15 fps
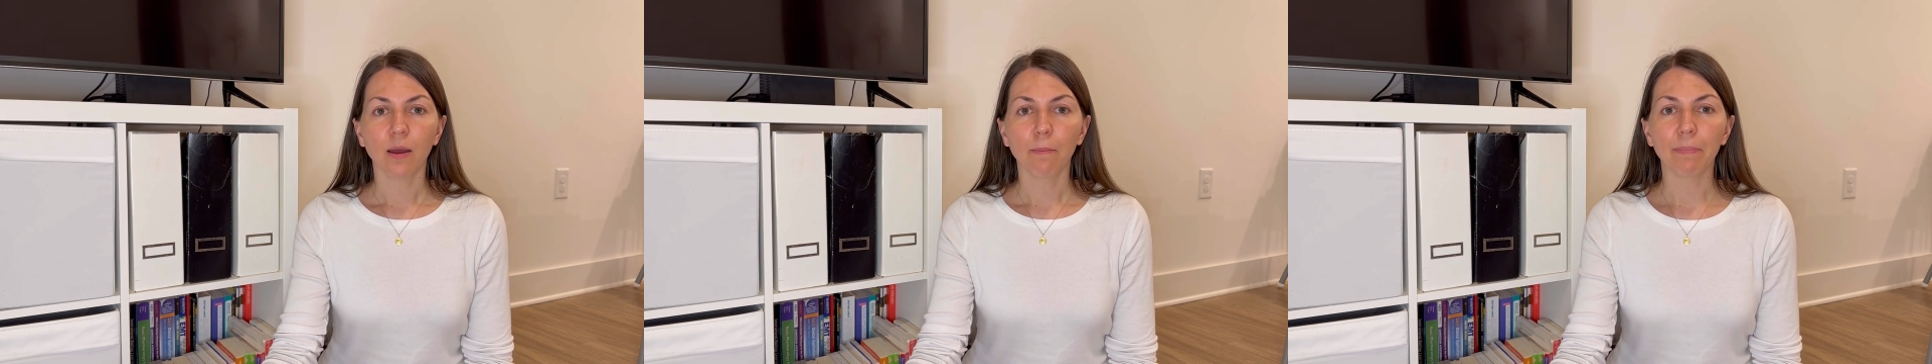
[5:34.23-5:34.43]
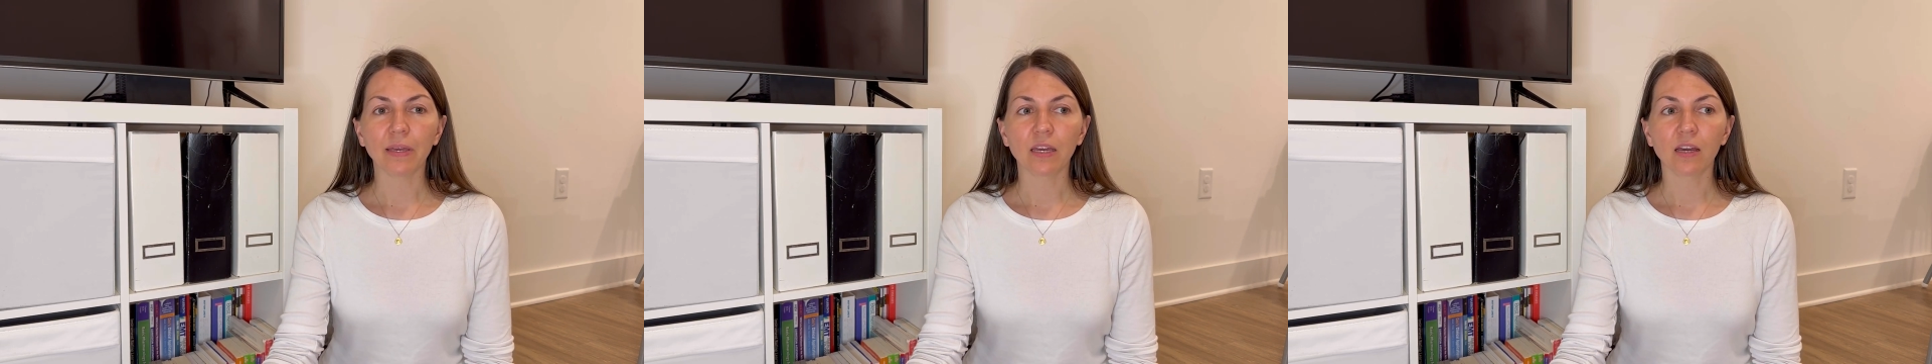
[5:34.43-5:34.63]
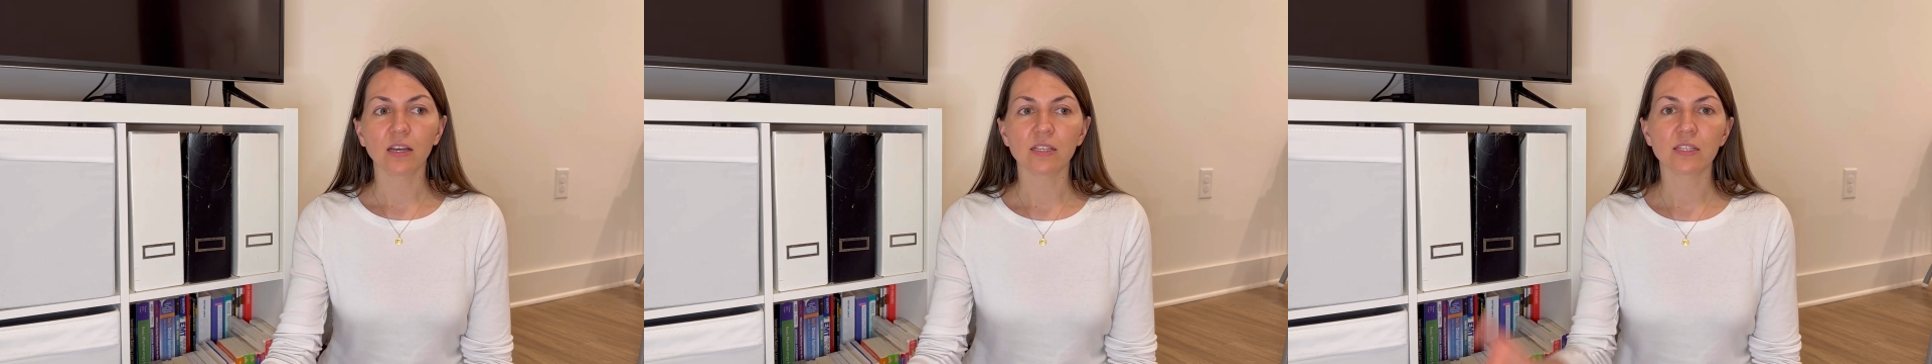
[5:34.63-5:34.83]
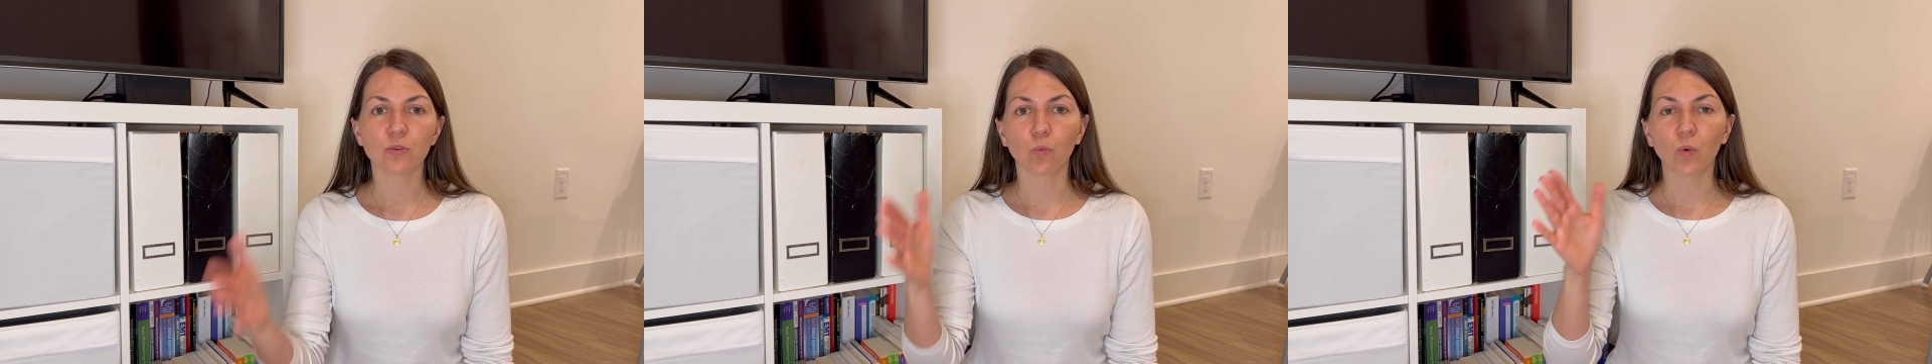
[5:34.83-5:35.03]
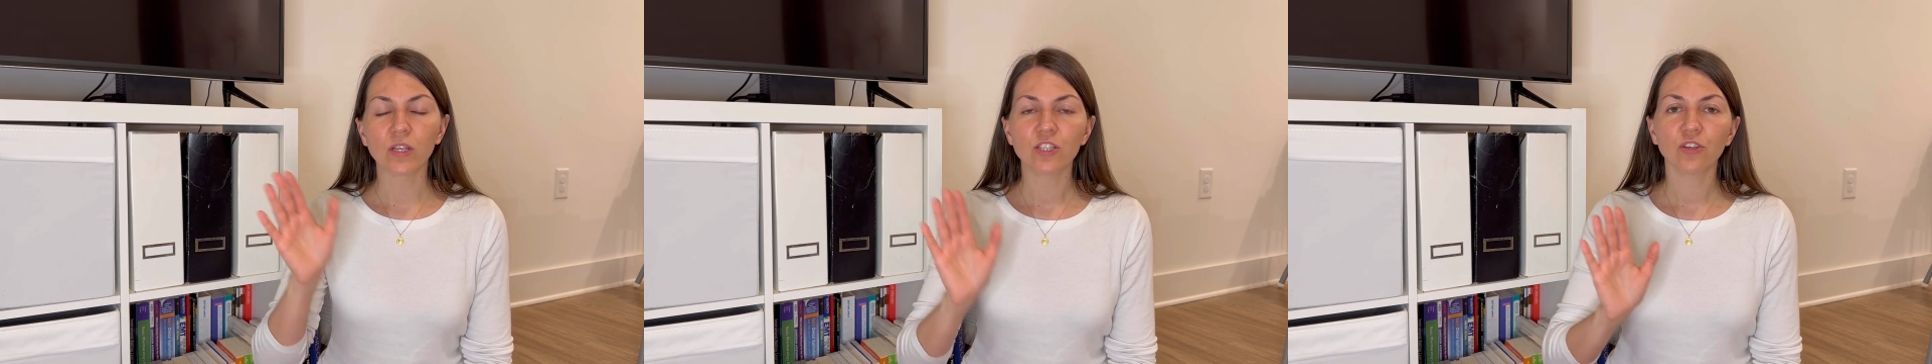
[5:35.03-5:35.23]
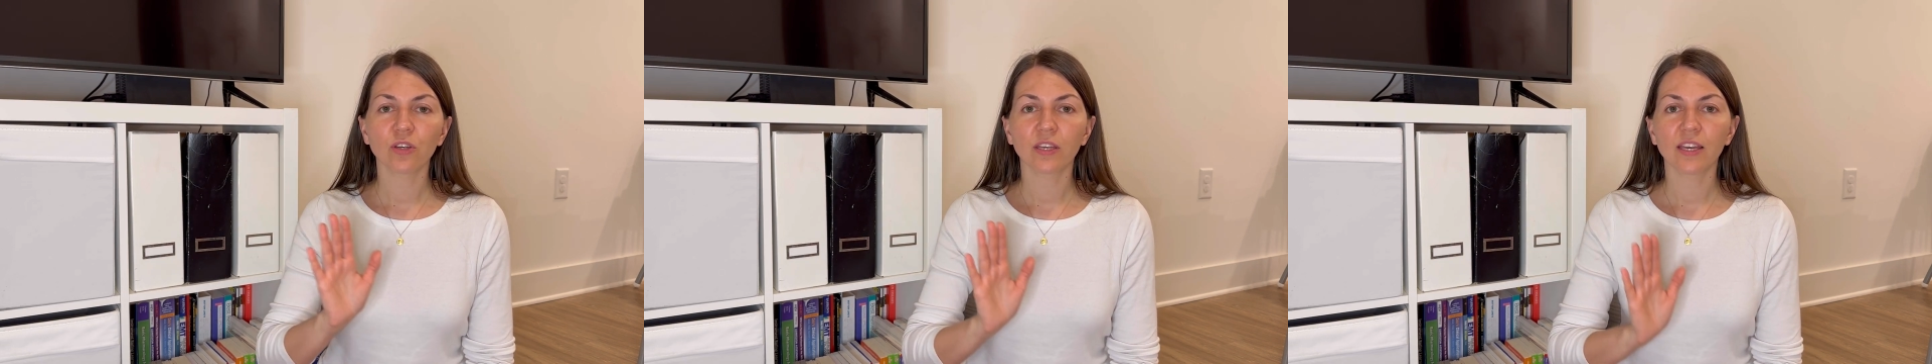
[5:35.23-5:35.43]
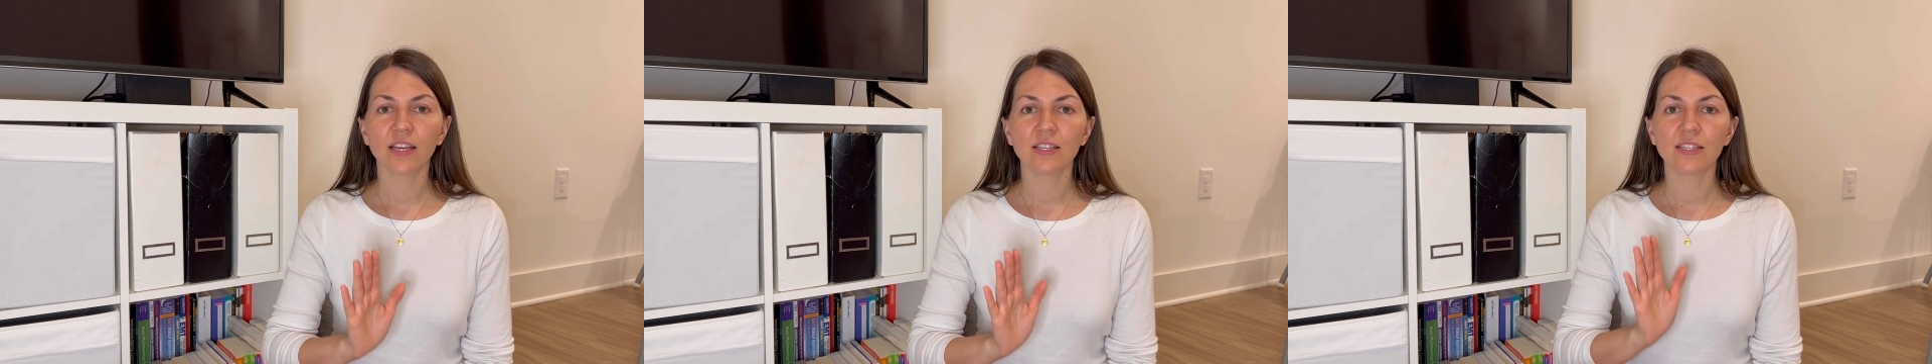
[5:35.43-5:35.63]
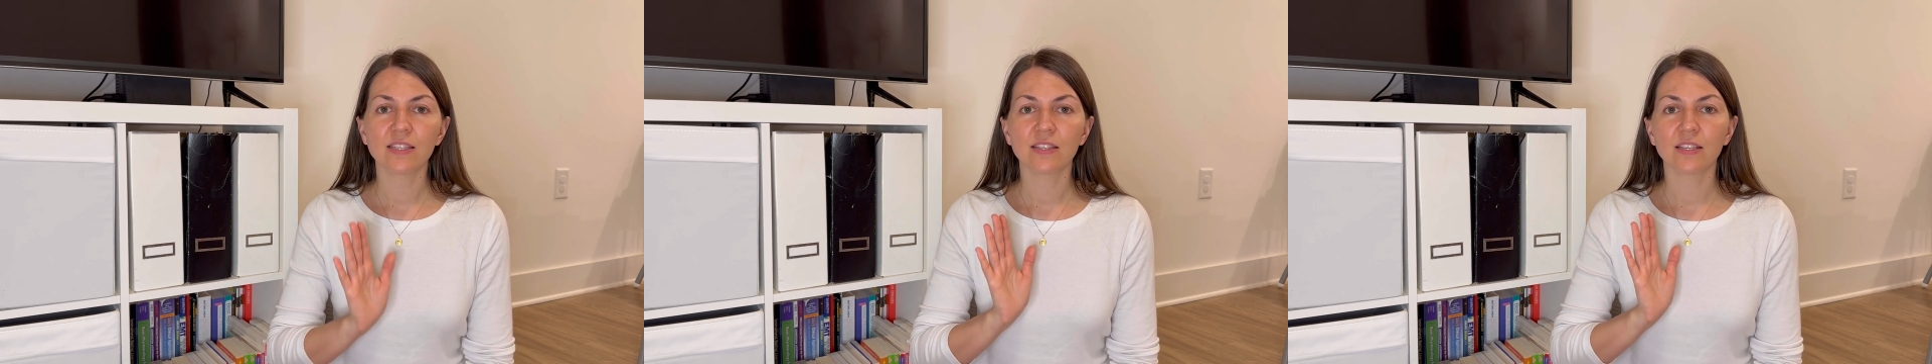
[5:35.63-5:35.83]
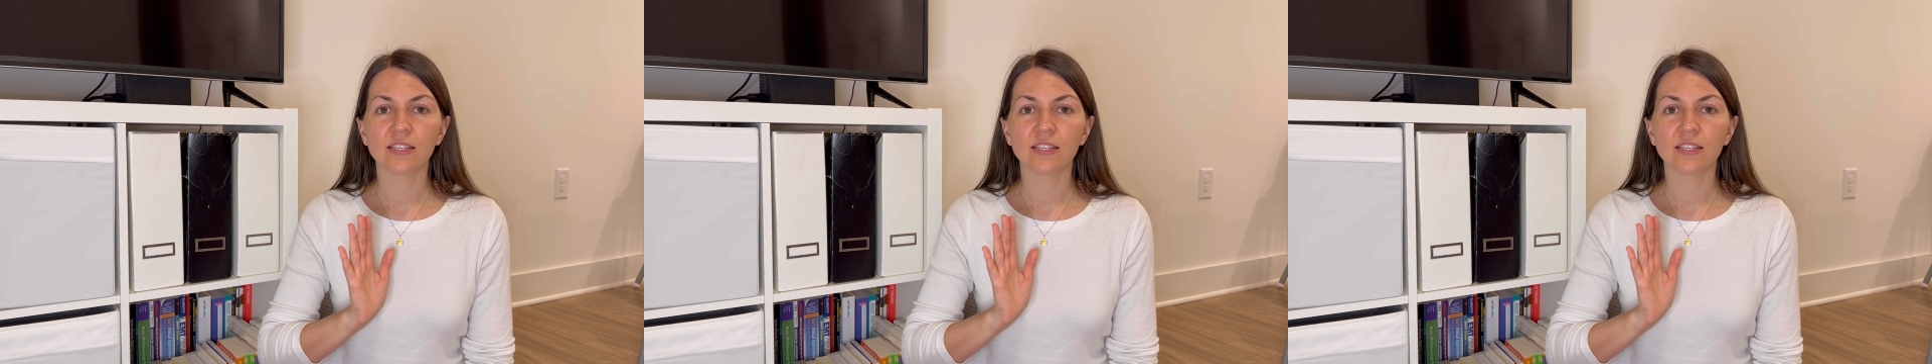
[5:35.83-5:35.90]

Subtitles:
because once your kids